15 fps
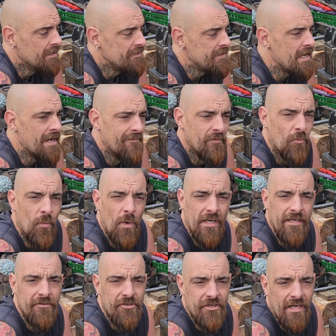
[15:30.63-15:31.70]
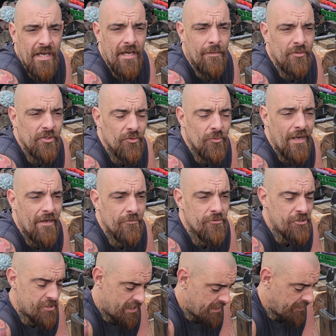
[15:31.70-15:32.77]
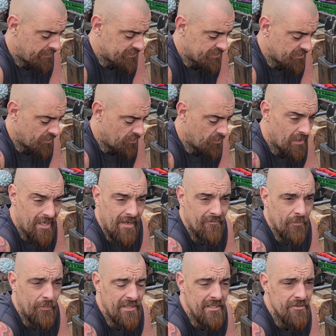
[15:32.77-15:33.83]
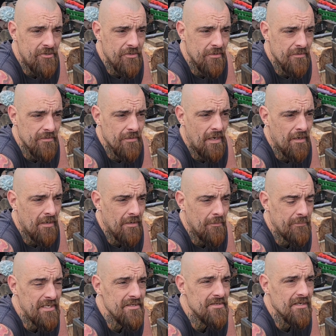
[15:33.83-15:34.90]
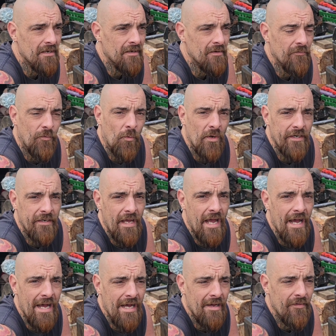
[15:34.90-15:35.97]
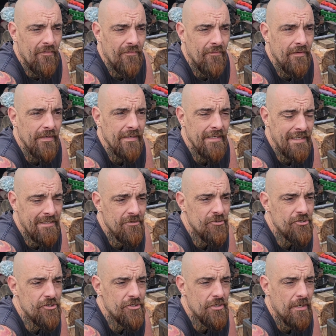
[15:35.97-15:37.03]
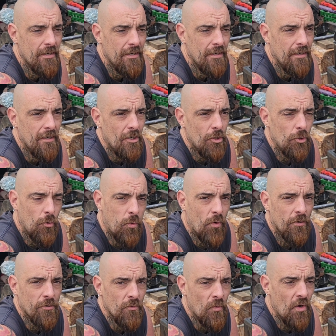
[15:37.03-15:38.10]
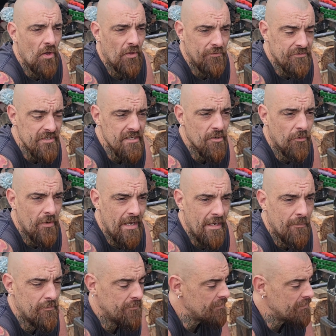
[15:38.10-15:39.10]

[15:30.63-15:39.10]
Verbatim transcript: They have a one inch diameter round shank. So I have a peach, uh, piece of one and a half inch quarter wall DOM,